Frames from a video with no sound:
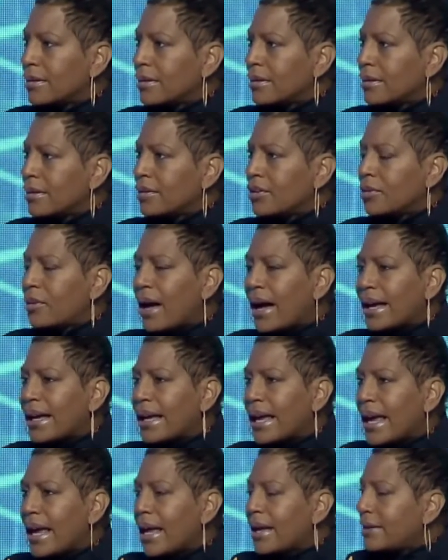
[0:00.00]
So I
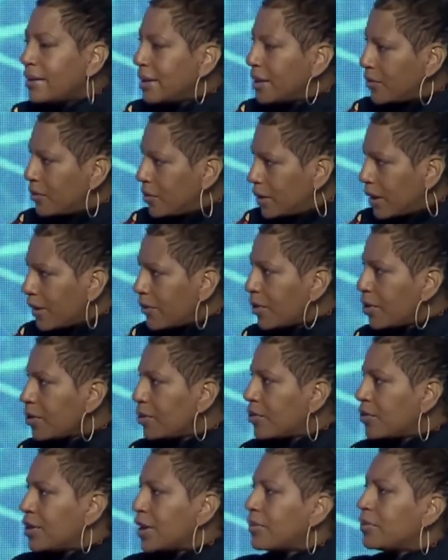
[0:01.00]
can if, and I've
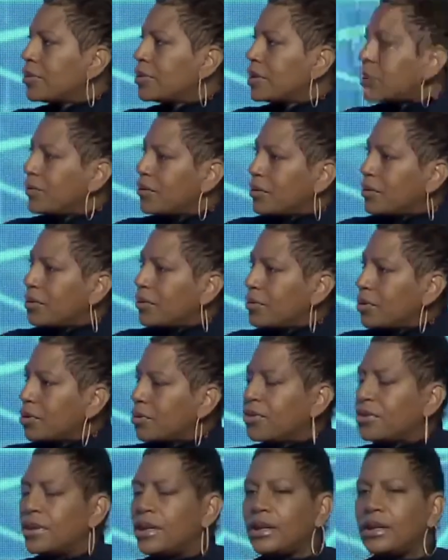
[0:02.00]
heard several of your
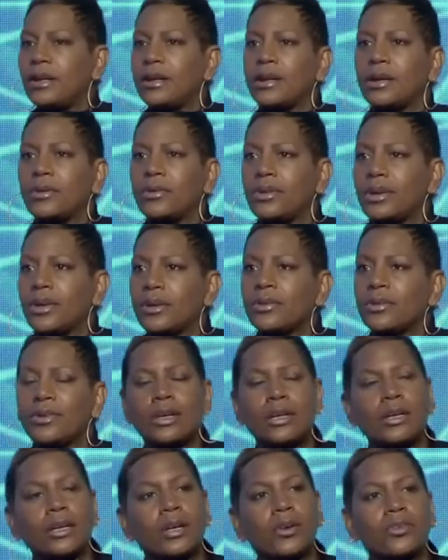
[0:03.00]
CEOs, other
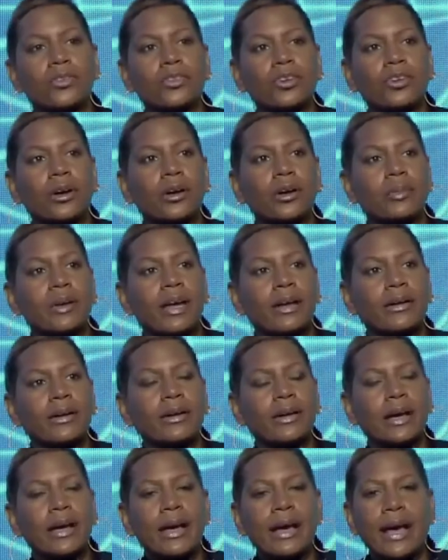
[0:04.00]
CEOs talk about it.
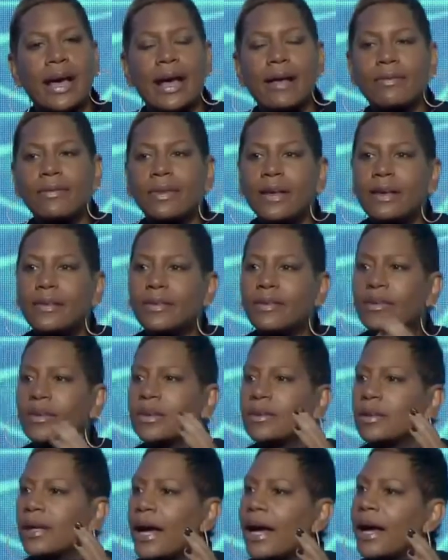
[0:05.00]
And then the
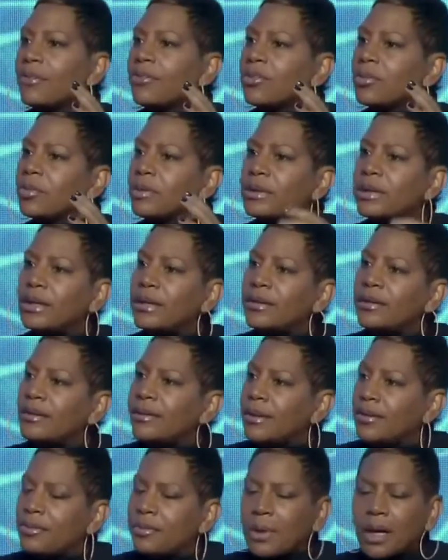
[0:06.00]
last one is,
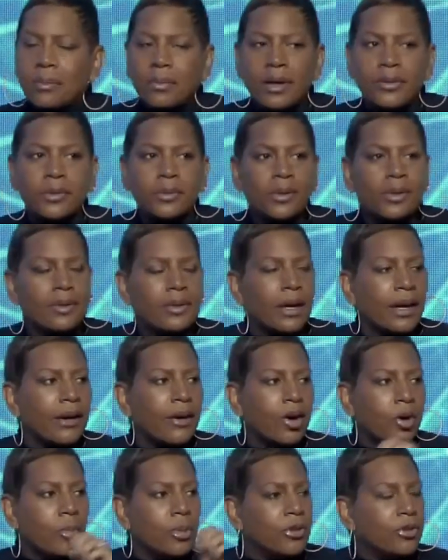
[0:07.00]
as my mother would say,
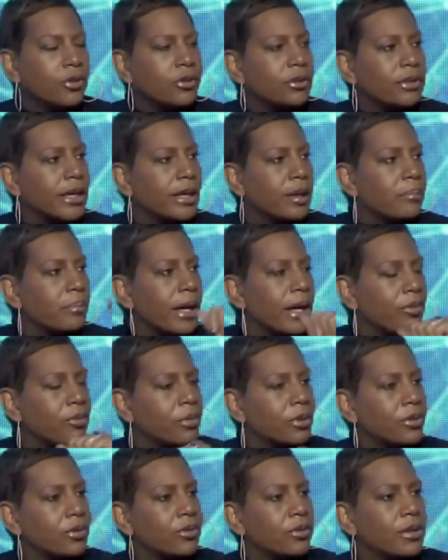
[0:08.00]
open your damn mouth
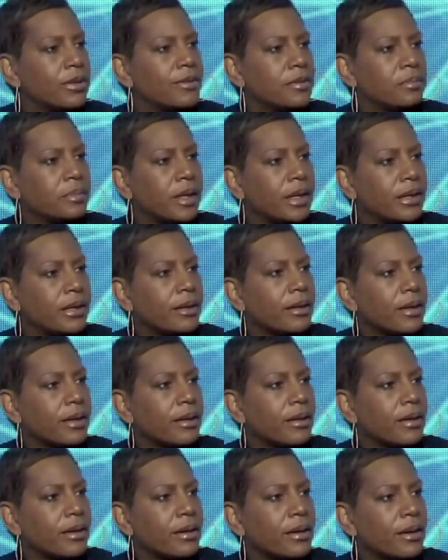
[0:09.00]
when you see somebody.
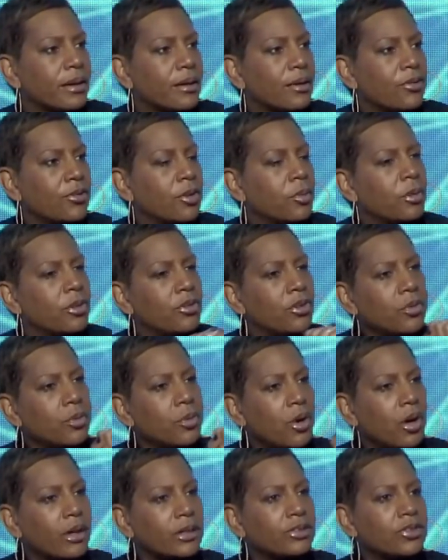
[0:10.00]
So when you
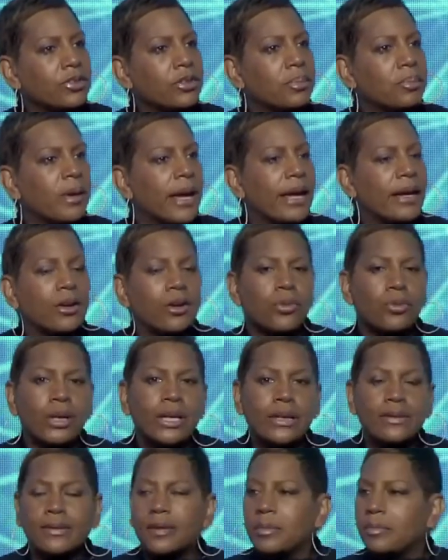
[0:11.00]
walk into the bank,
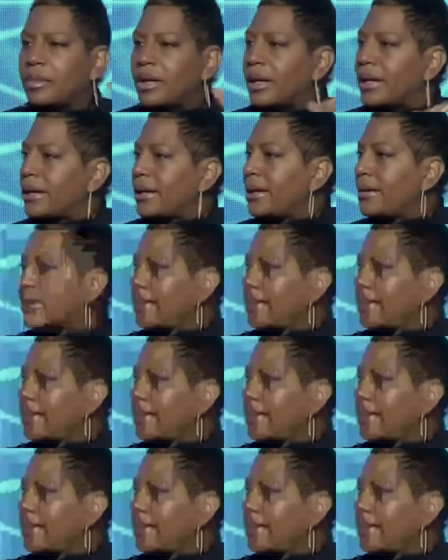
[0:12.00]
greet somebody.